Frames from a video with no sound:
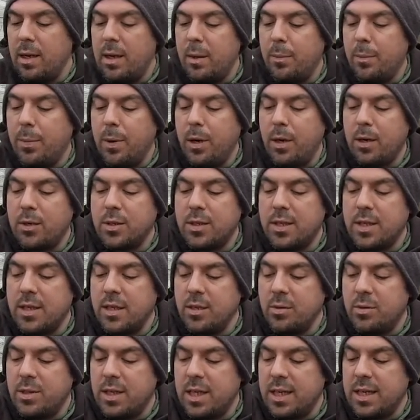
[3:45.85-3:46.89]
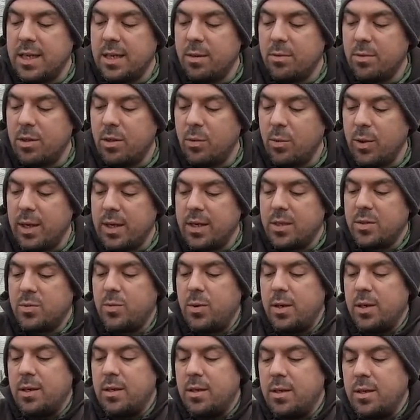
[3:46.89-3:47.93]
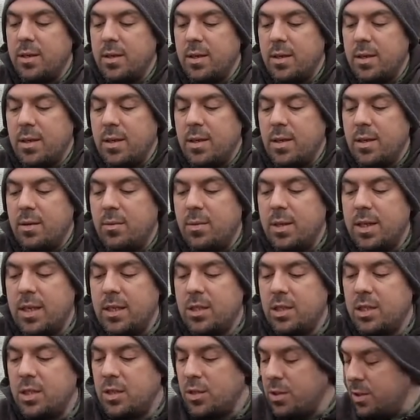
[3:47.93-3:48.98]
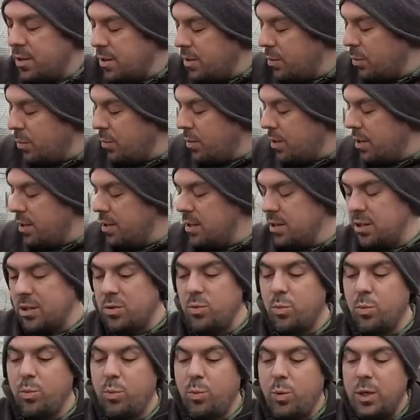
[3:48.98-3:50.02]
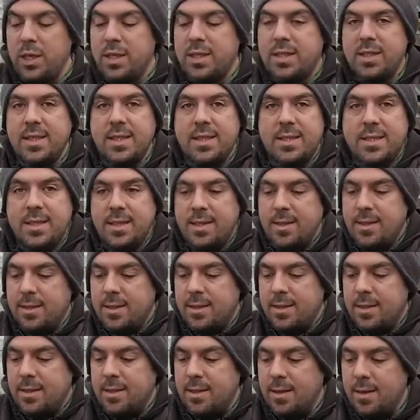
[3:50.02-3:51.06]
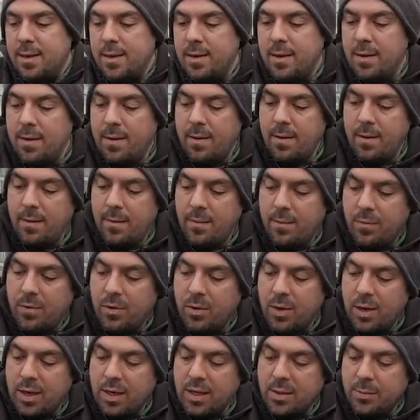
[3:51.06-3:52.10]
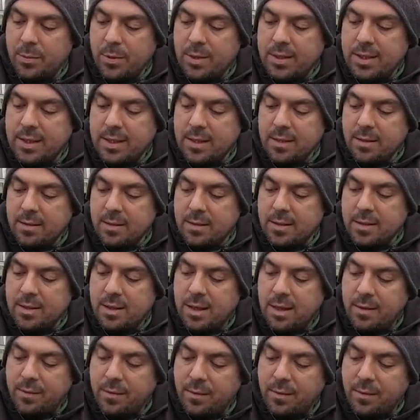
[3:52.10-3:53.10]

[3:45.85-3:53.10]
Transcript: a pot and then you take out the weakest one. Well, that's just wasting seed, isn't it? So I like to put singles, and